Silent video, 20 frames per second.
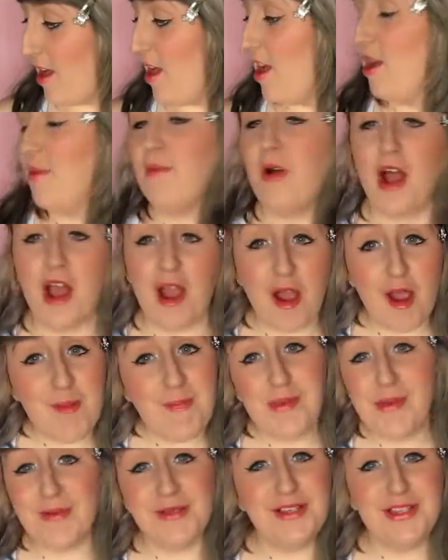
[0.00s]
I
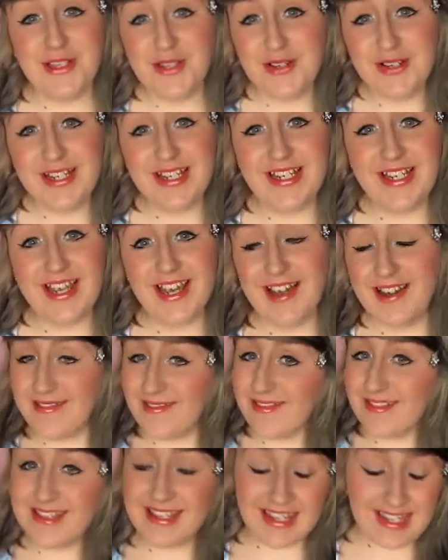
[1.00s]
hope you enjoyed
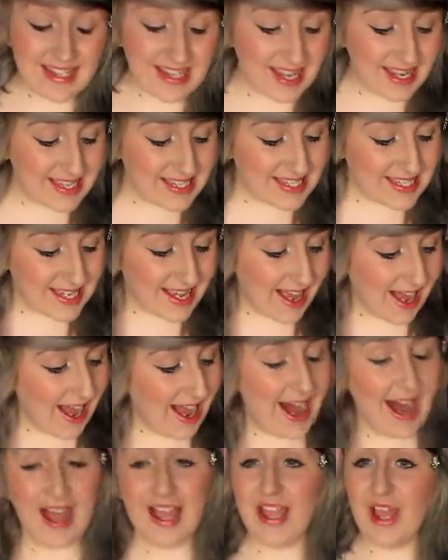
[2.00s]
watching this.
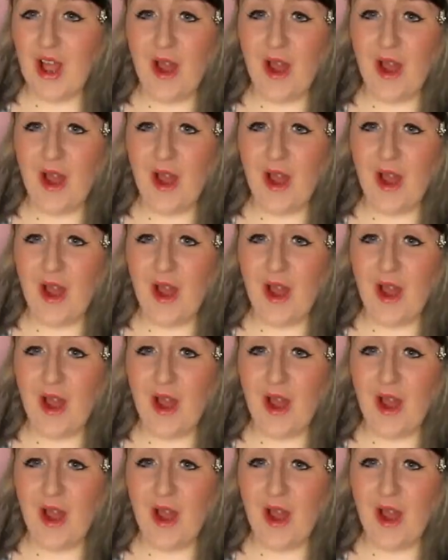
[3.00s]
I